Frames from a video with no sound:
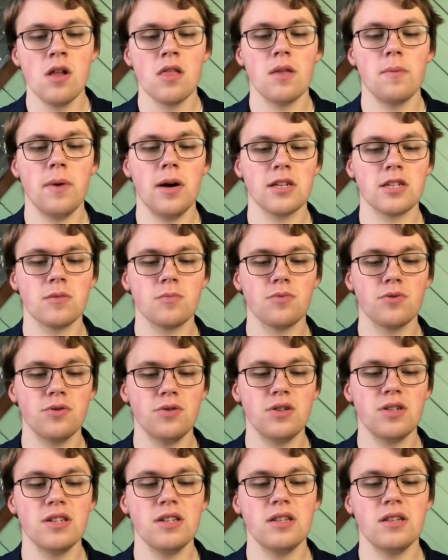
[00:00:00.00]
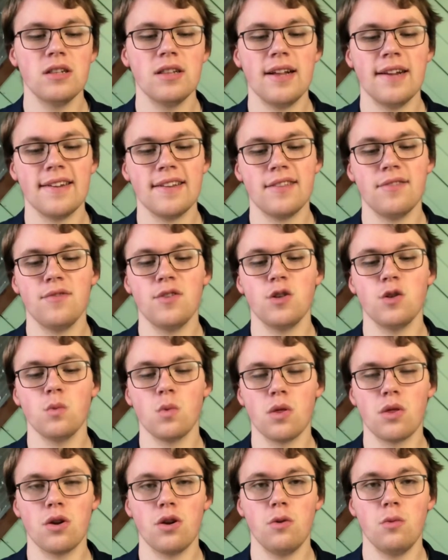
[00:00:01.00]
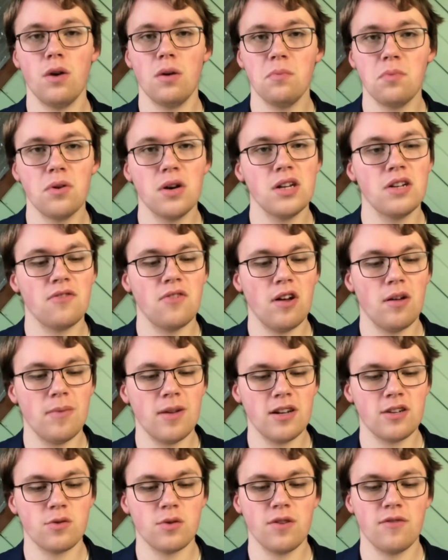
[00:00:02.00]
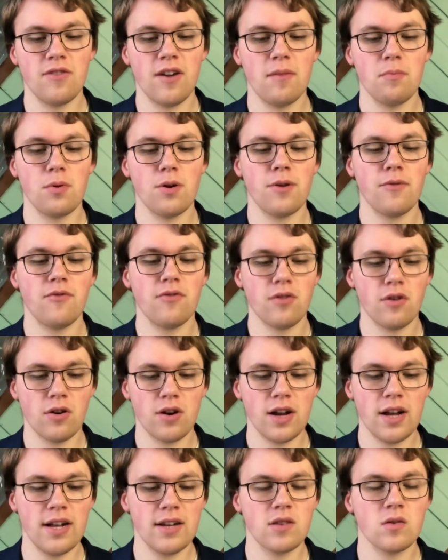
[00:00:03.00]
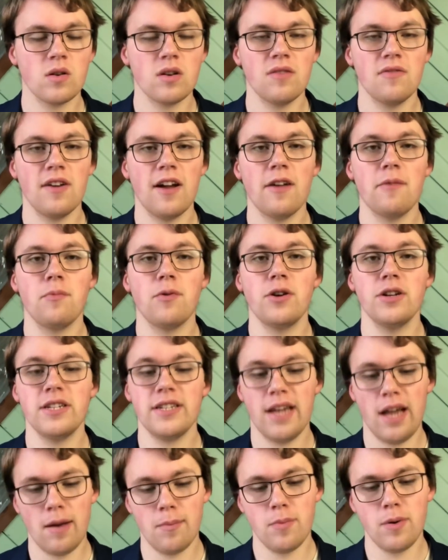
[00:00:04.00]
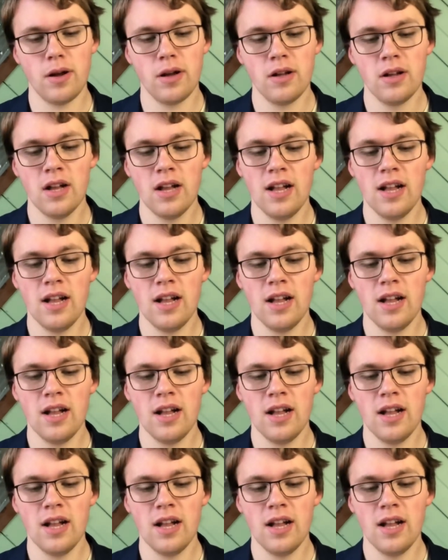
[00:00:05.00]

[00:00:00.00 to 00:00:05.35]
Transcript: the Boston Bruins lead the Atlantic Division with 31 points, followed by a 25-point Florida and 25-point Tampa.